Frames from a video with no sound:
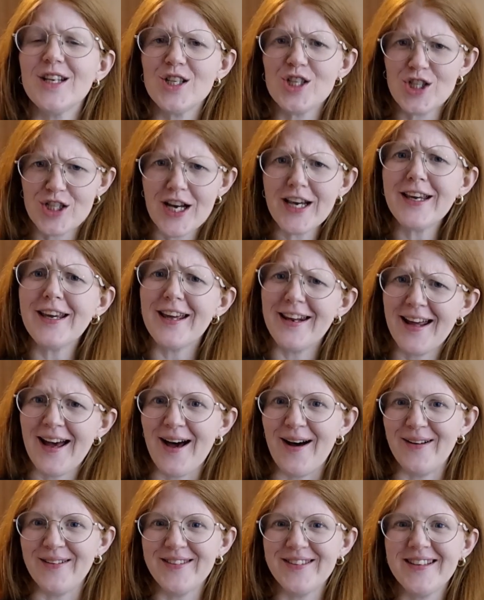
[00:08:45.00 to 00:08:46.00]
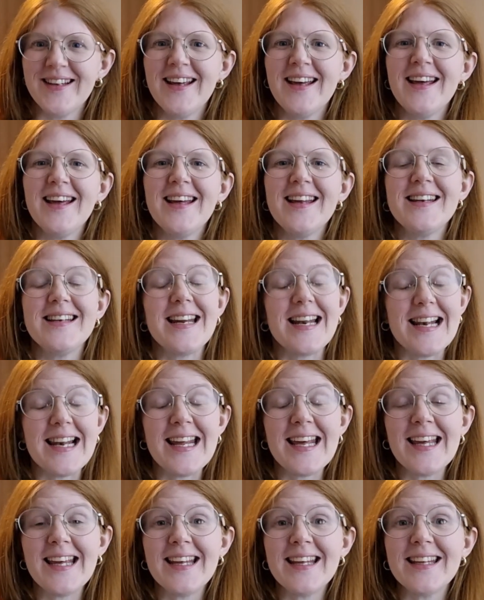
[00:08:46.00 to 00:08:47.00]
Check it out. The
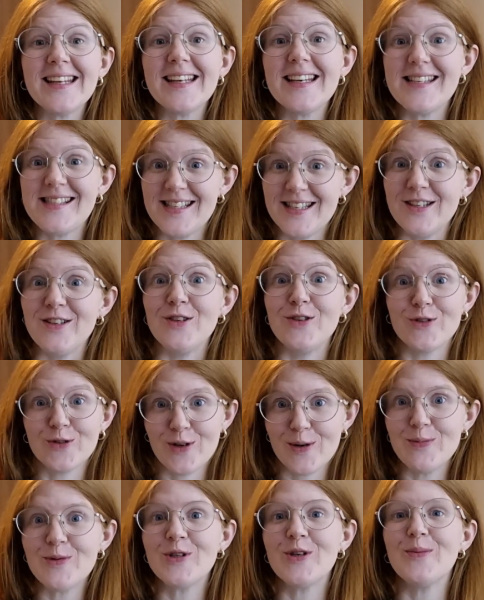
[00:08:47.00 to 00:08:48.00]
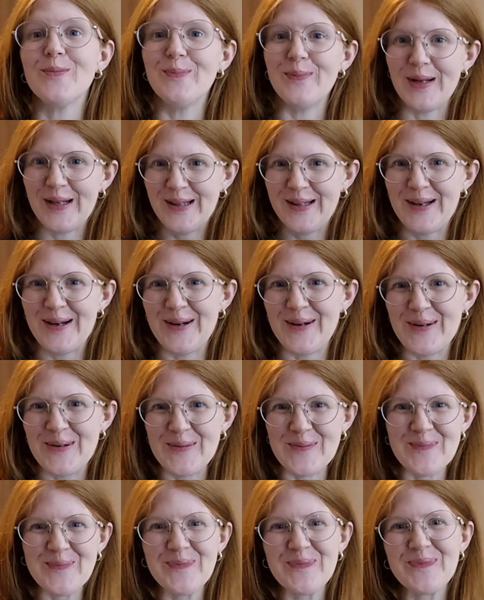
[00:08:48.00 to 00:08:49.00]
link is in the description
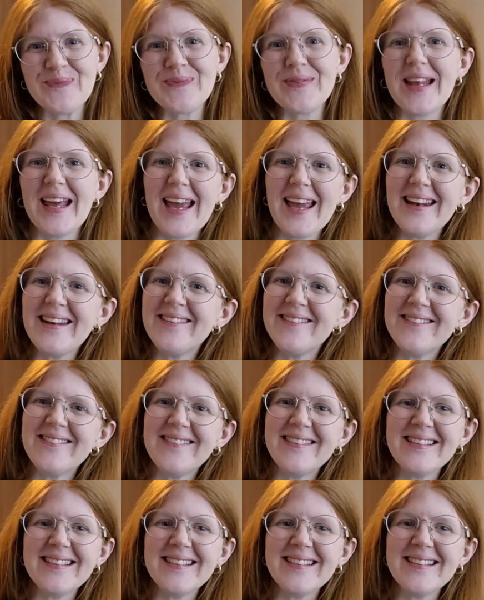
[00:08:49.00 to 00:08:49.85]
below. Hej då!